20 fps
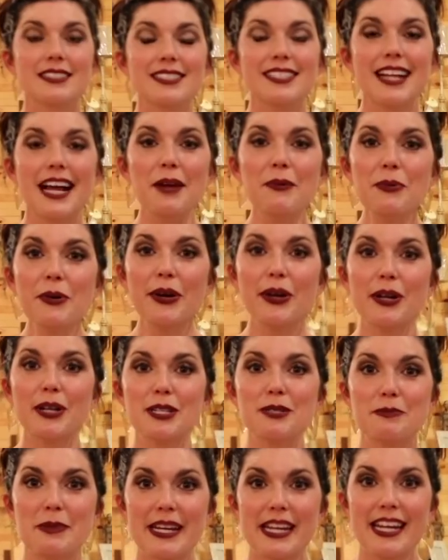Today we're going
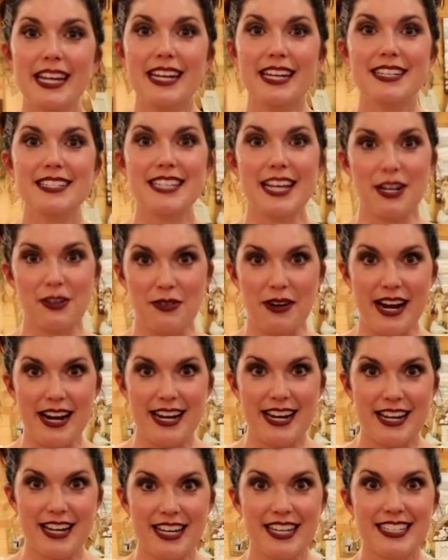to be
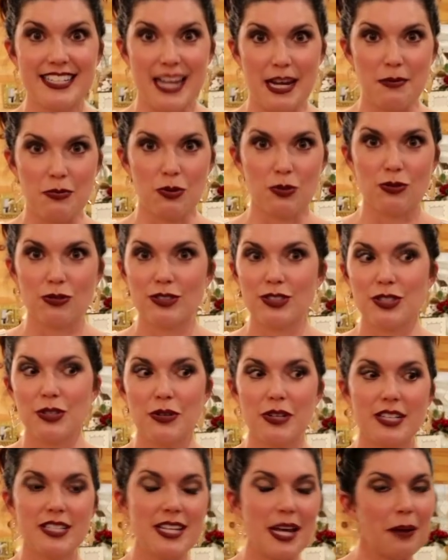decorating a table,
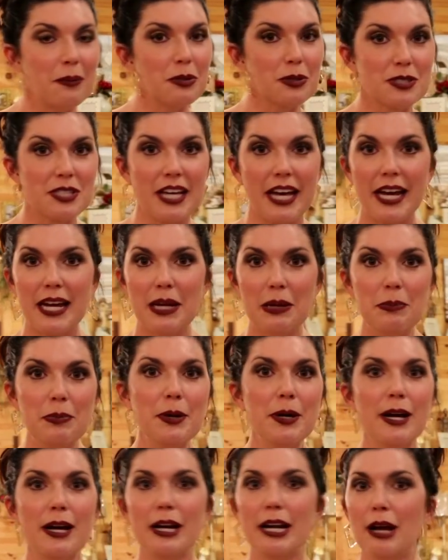doing a tablescape.
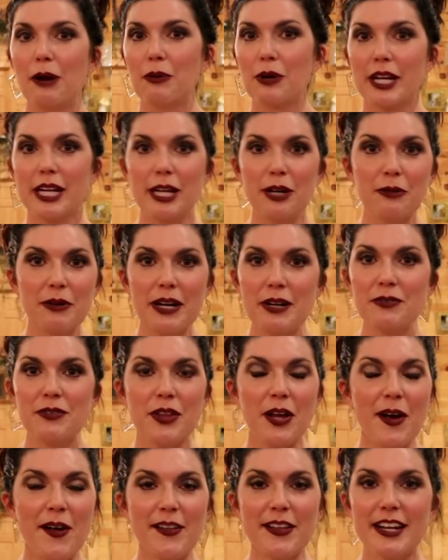I know we're getting ready for
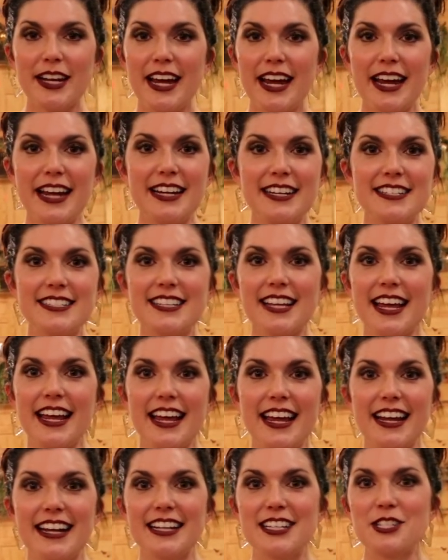the holidays
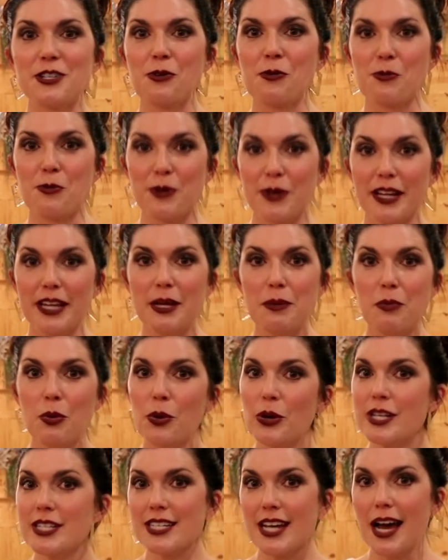and it's a really
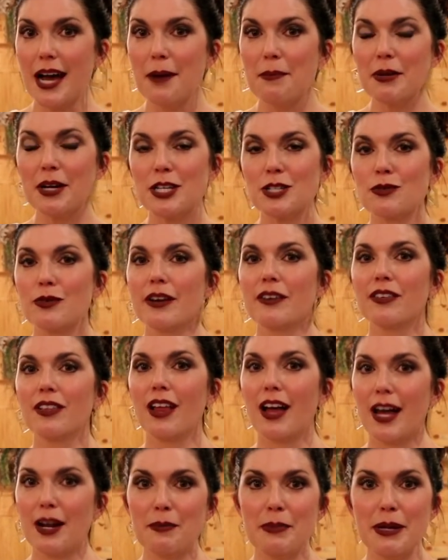important time because we have a
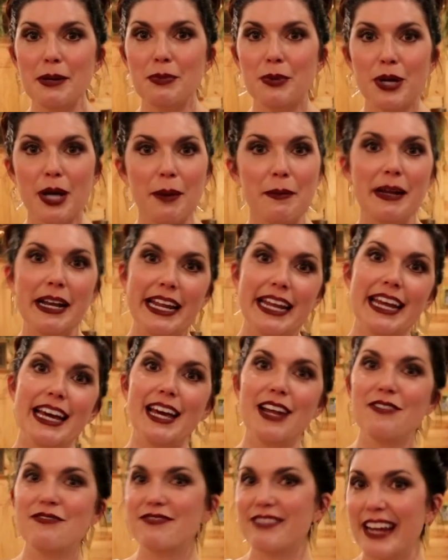lot of people coming
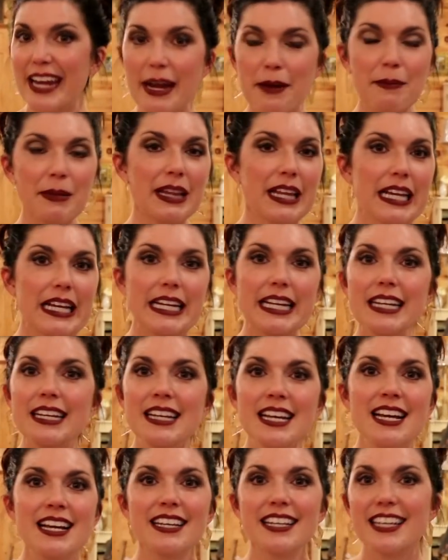in,
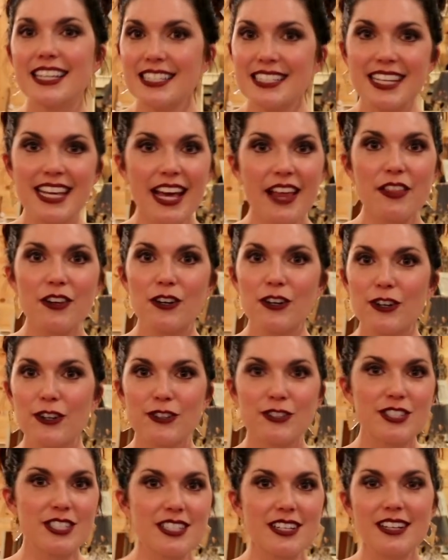family,
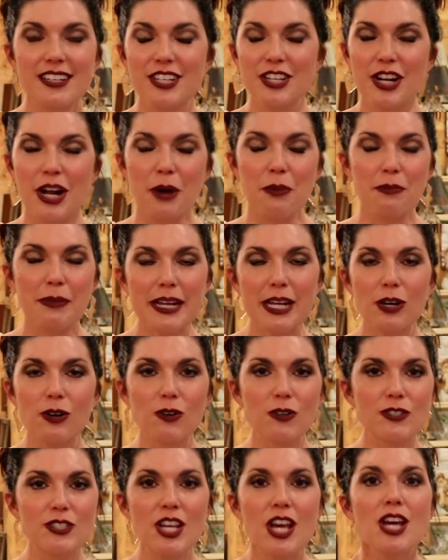get-togethers, you know,
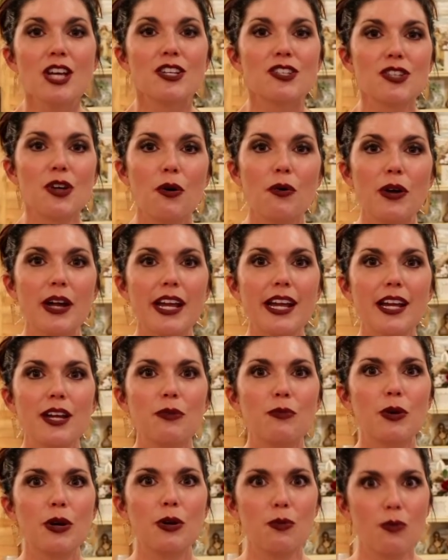meals. So
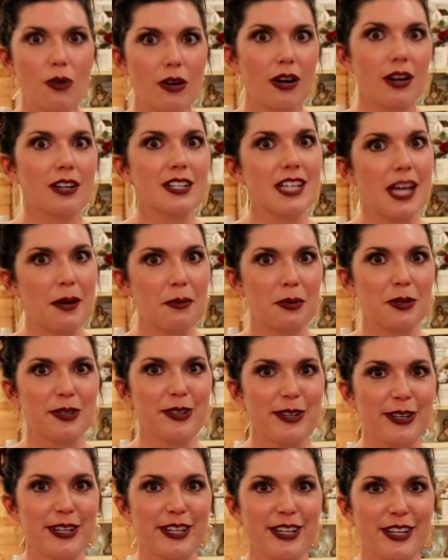we want our table to
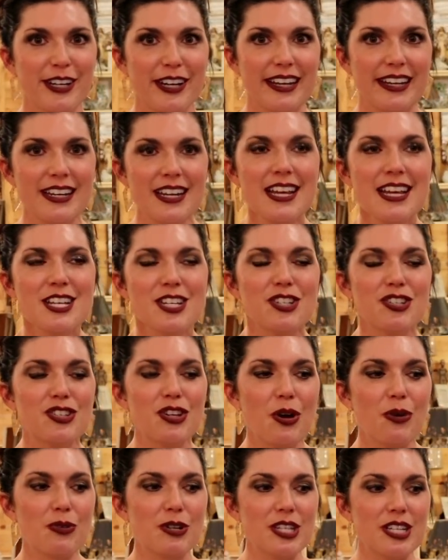look good.
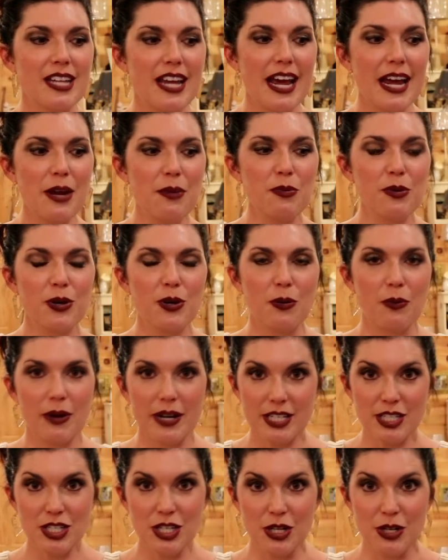So today we're
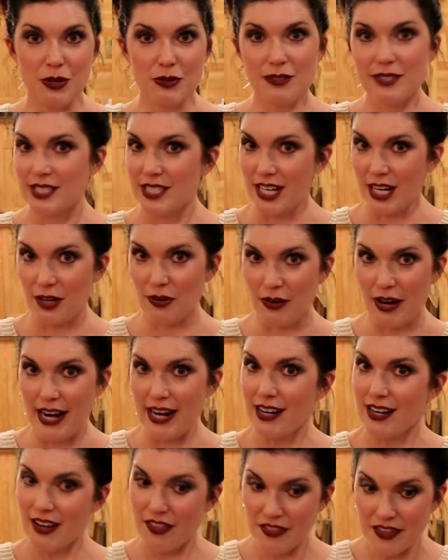going to
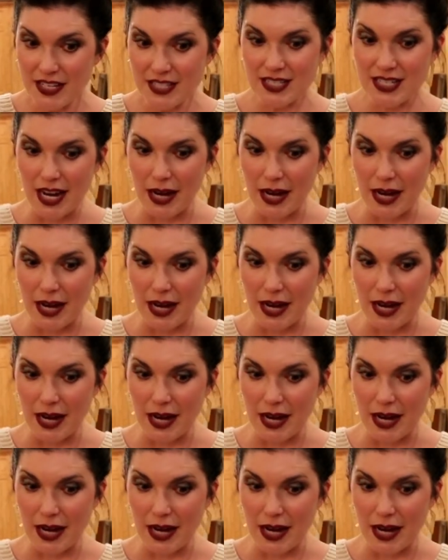decorate this